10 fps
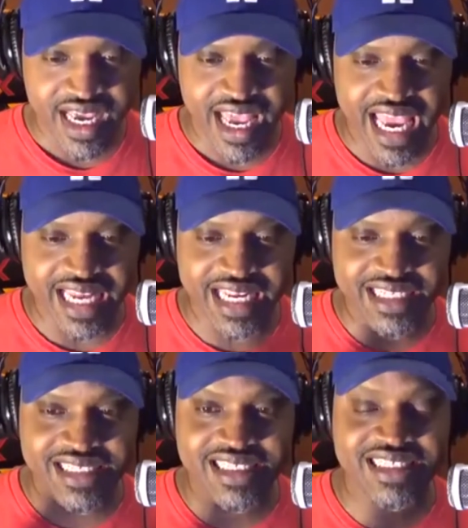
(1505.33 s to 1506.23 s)
and
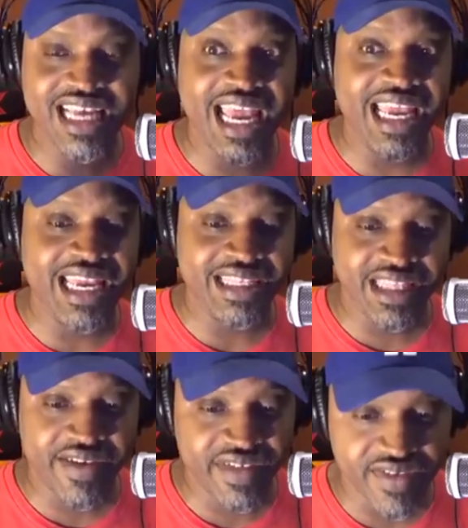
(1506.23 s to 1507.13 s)
insane
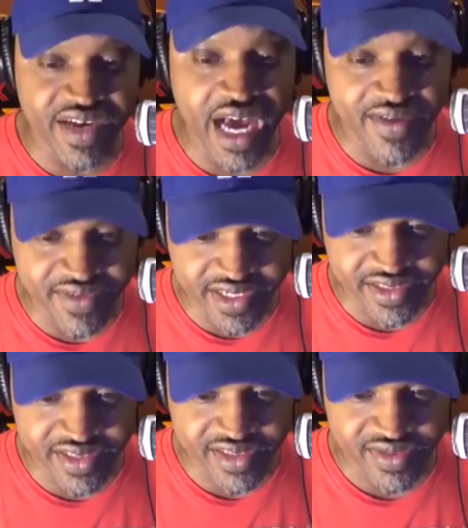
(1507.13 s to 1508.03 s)
level of
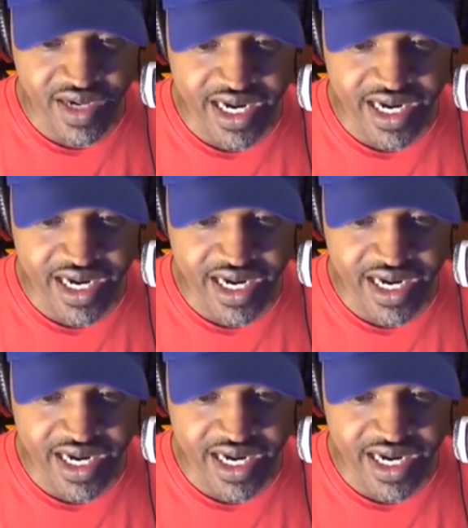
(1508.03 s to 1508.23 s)
confidence, right?